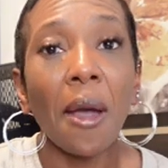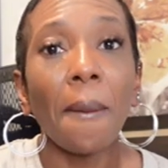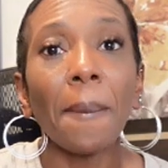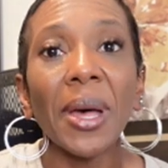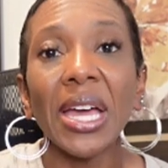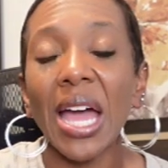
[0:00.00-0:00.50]

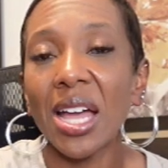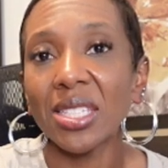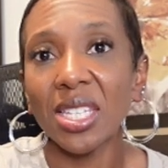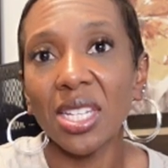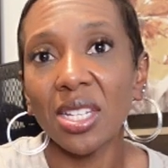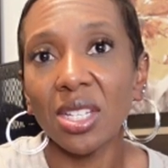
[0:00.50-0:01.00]
But I
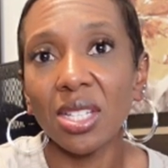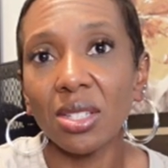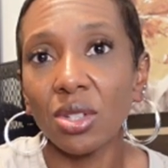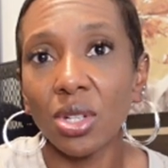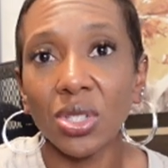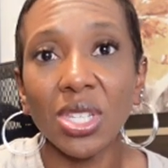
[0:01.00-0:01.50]
tend
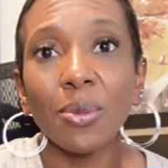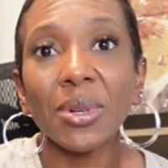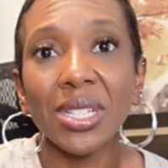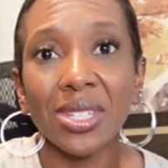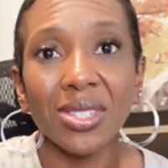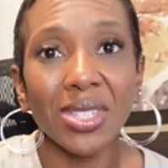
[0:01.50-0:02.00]
to,
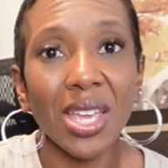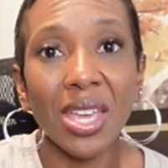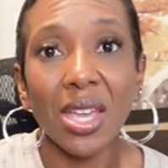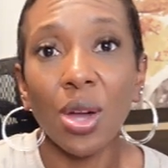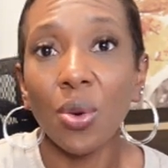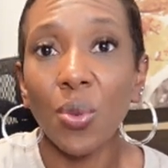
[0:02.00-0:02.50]
typically
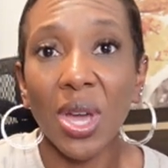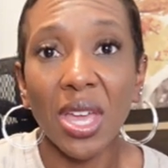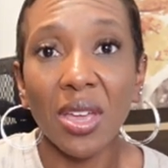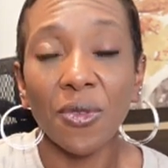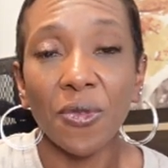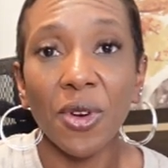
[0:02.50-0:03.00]
stay
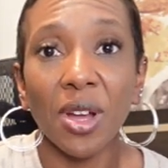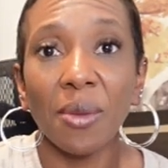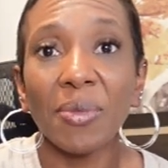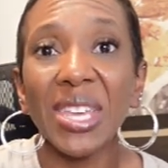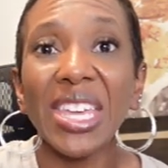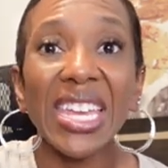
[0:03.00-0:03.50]
away
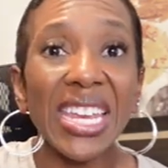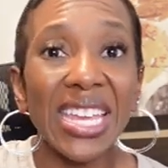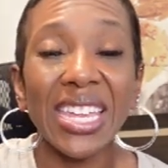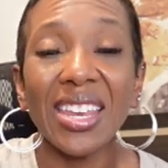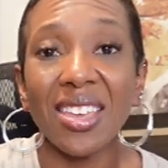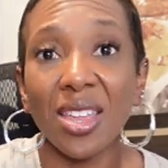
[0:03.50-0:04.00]
from
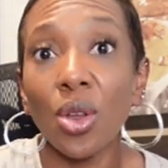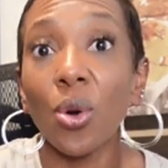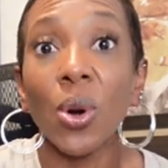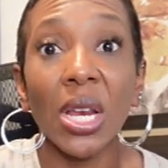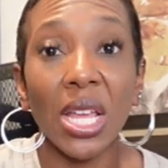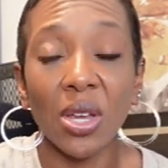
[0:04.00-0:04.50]
eating it
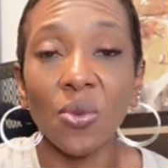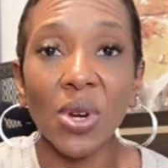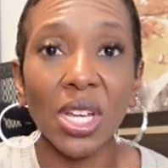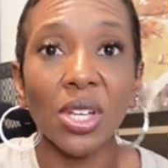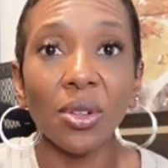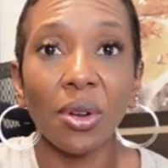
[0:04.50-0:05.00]
on a
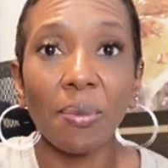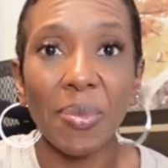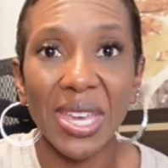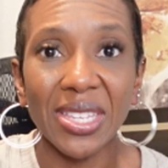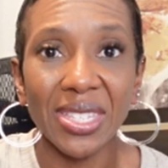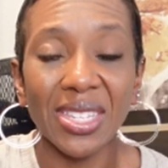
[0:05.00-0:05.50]
regular
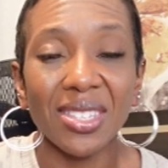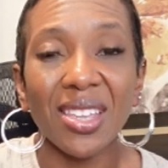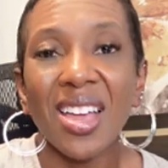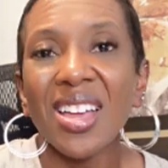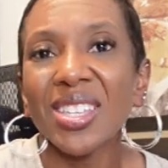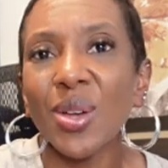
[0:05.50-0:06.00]
basis.
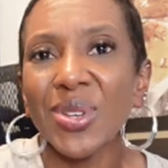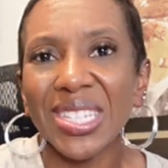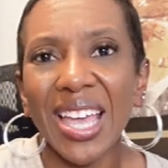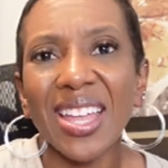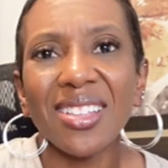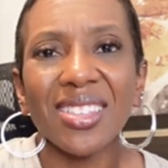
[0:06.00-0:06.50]
So it's
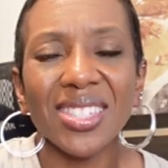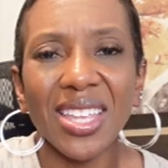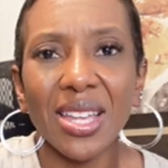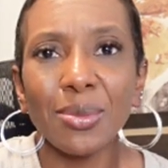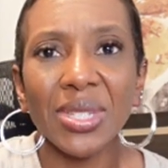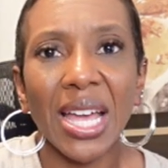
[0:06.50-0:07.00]
kind of the
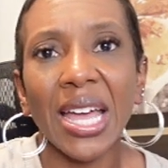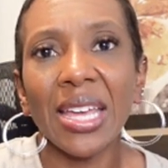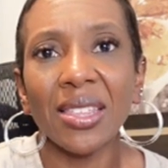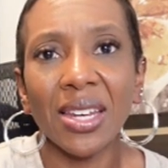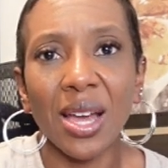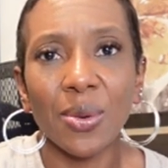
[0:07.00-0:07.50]
same
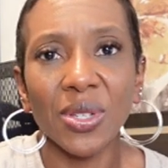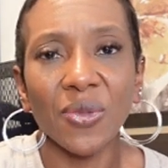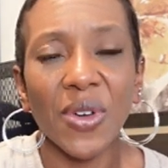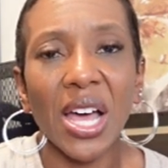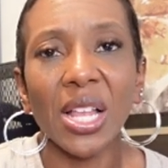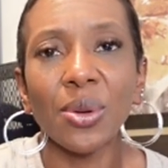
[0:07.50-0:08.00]
diet that I was
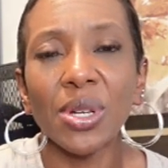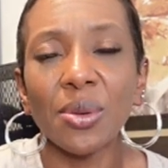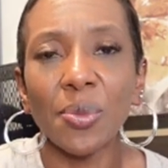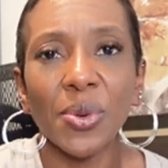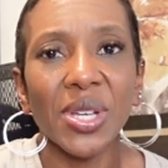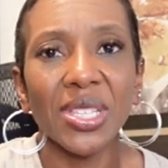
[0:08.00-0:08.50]

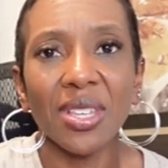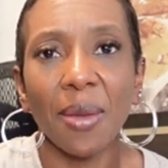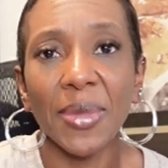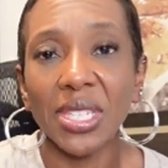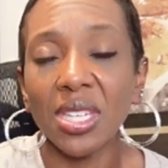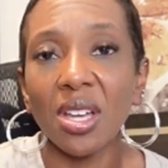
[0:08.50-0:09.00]
following
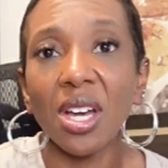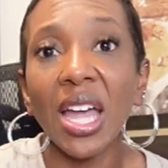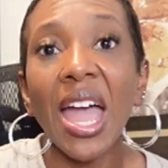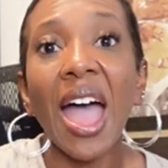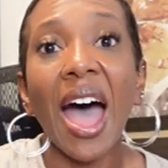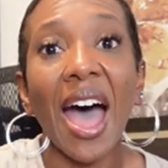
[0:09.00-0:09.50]
pre-tummy tuck.
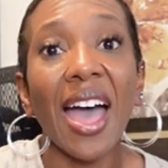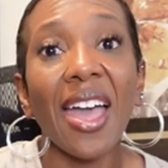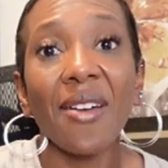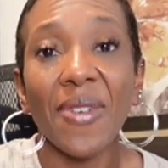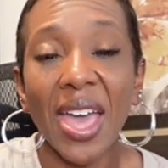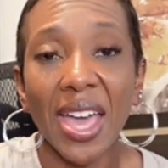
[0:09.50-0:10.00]
I
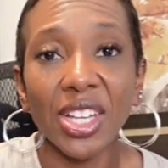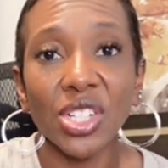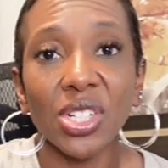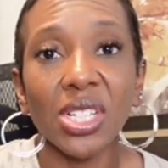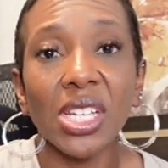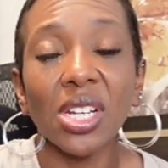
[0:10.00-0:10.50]
have
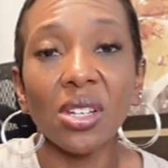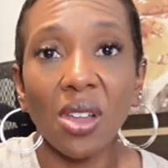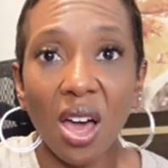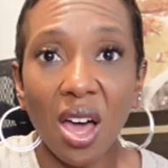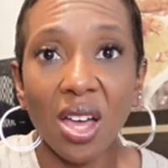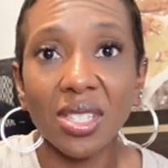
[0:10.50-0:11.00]
actually
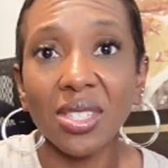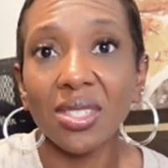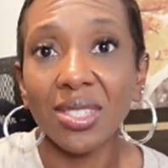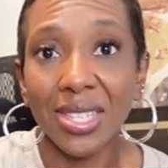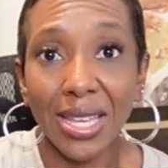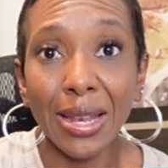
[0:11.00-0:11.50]

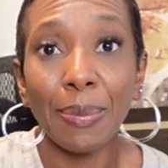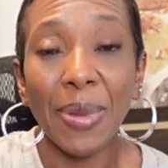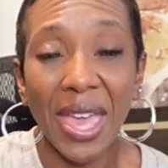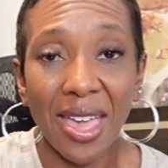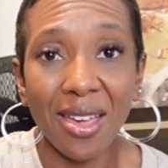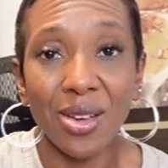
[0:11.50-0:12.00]
lost 10
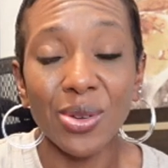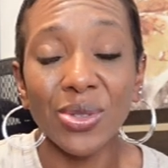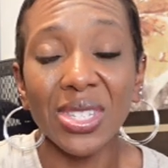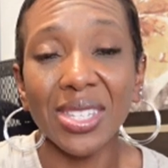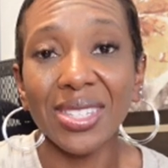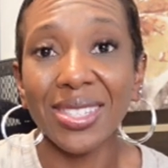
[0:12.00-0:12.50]

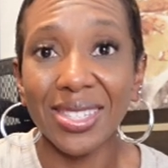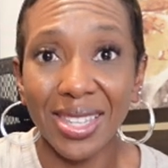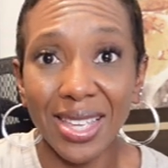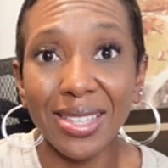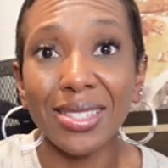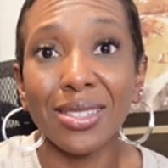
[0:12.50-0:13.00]
pounds
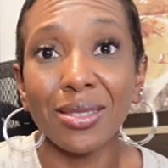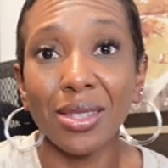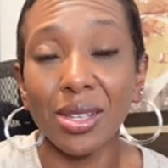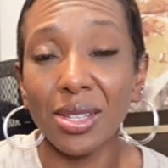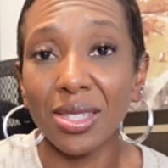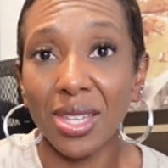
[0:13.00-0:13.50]
since
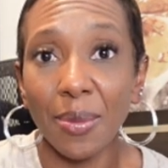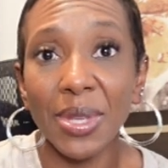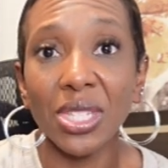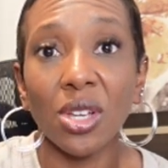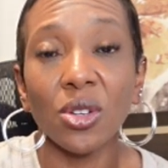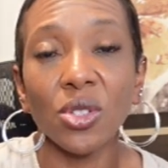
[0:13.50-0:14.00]
the
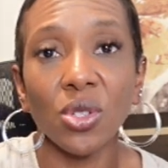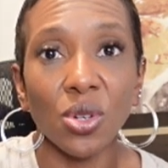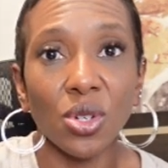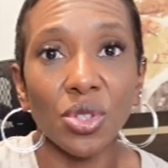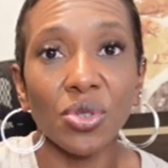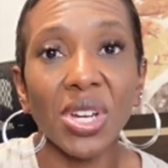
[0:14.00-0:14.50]
tummy tuck
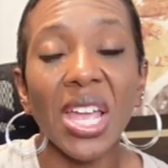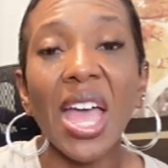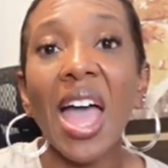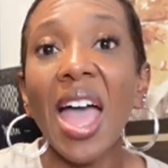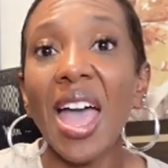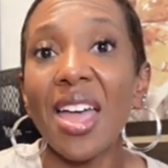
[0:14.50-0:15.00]
surgery.
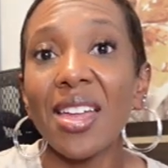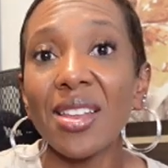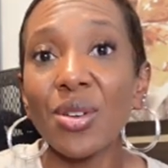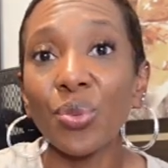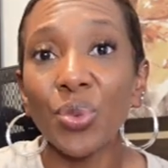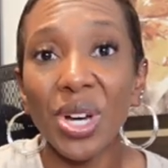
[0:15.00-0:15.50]
And
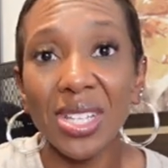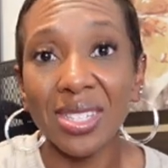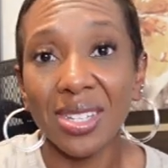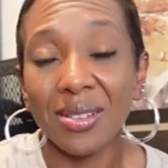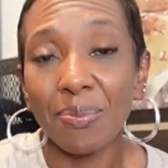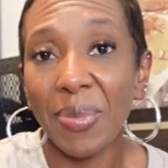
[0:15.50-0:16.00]
it
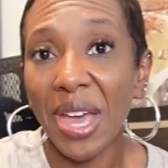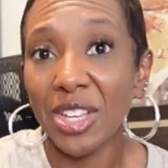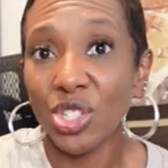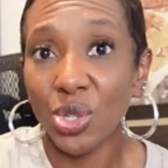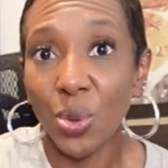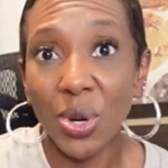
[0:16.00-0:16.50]
wasn't by
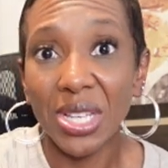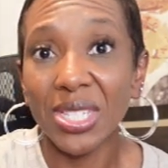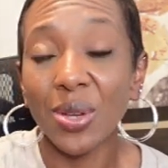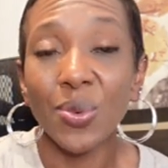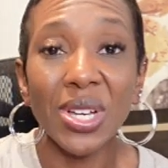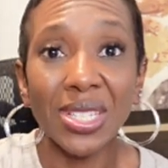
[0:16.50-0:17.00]
choice.
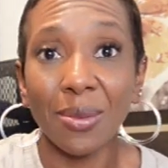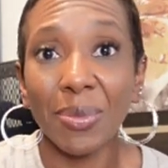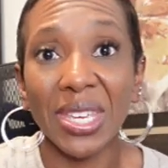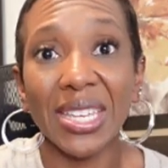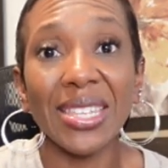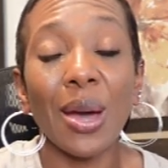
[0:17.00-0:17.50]
It wasn't
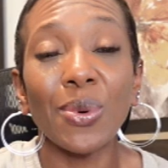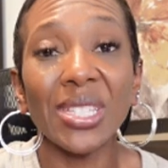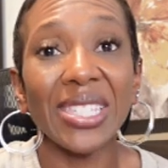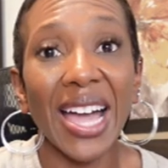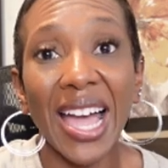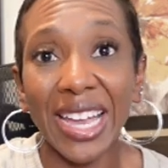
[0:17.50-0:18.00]
because I
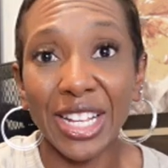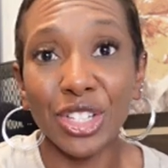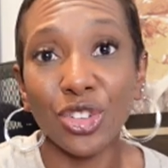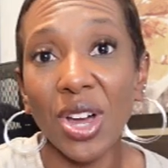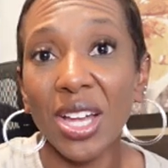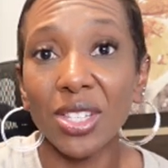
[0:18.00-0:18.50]
was dieting
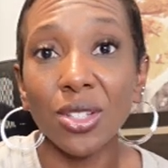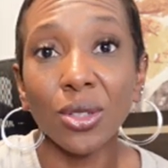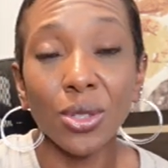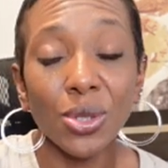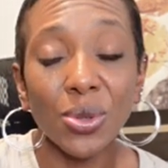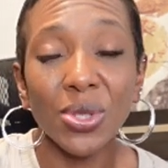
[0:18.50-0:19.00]
trying to
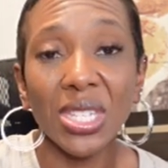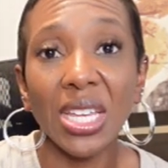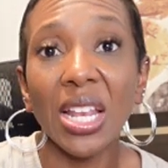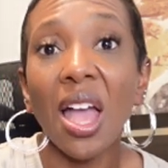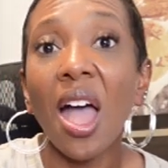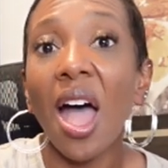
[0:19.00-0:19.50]
lose
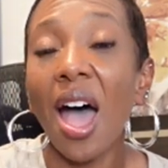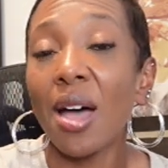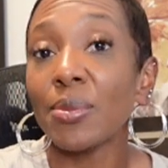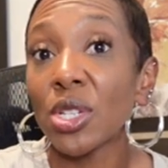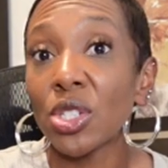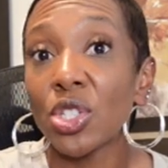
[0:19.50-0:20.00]
it.
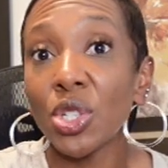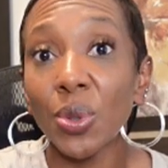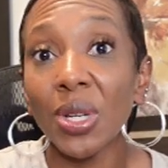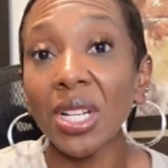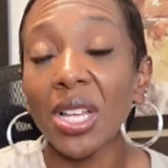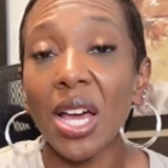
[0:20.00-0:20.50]
I'm just
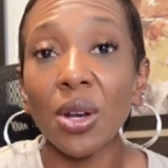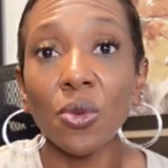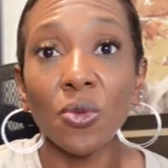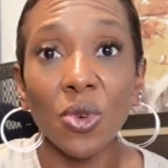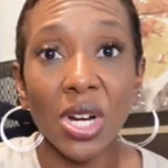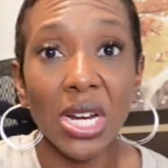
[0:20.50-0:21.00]
doing a lot
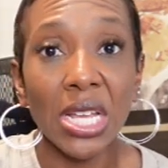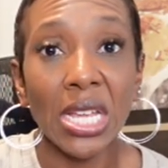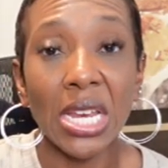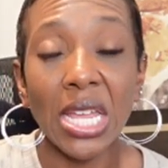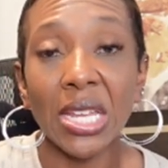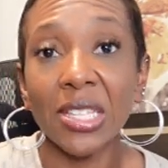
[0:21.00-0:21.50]
of
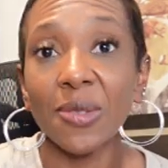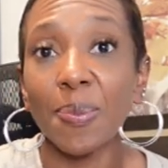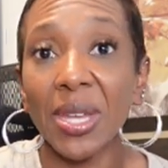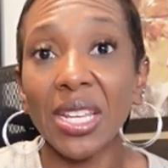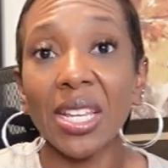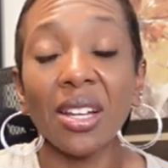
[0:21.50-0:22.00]
running and
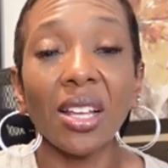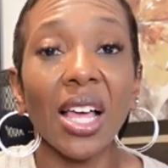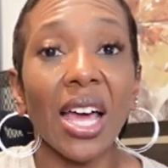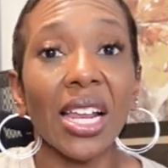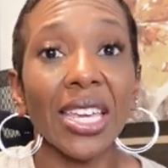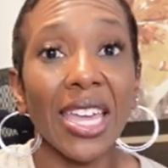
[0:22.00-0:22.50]
expending a
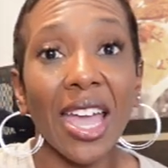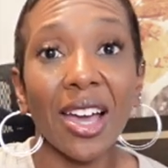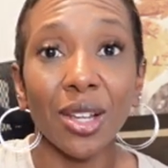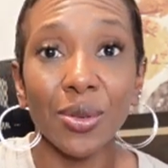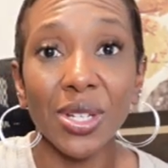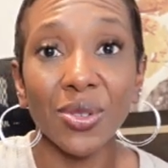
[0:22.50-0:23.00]
lot of
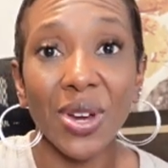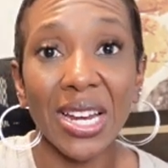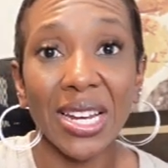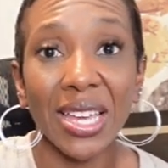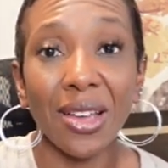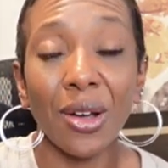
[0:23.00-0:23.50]
calories
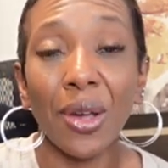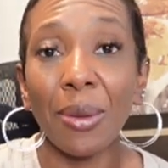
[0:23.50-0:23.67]
right now.